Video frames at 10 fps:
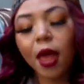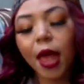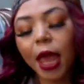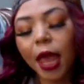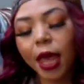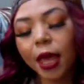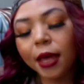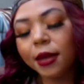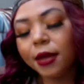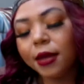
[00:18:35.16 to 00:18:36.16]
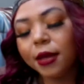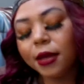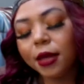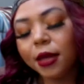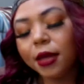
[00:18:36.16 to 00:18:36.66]
And
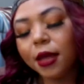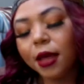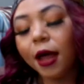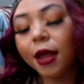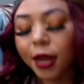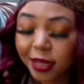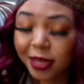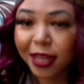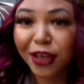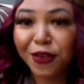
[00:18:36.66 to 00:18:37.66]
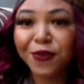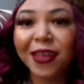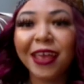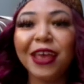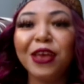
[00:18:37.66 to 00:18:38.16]
another thing you
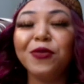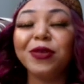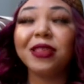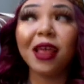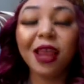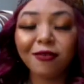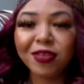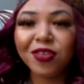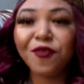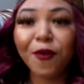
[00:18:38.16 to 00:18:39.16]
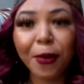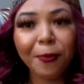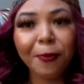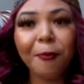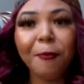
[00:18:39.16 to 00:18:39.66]
need was clearance from
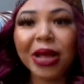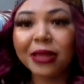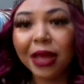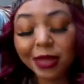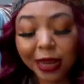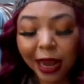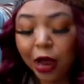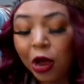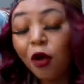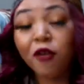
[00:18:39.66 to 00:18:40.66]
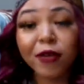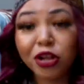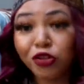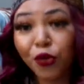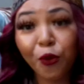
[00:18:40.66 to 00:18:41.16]
my doctor that had already
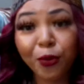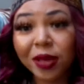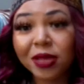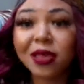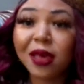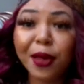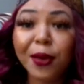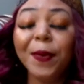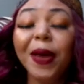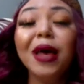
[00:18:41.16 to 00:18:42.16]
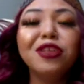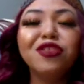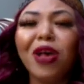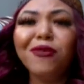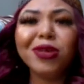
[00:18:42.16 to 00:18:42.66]
told me to come. So
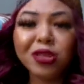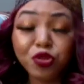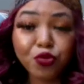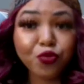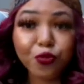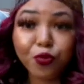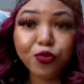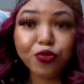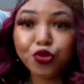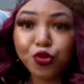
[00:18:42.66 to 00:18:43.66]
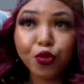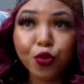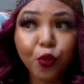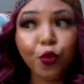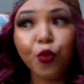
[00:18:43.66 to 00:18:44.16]
I wasn't too
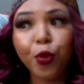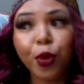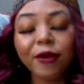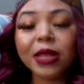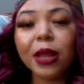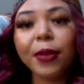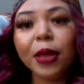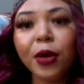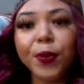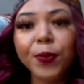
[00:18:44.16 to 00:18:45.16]
worried about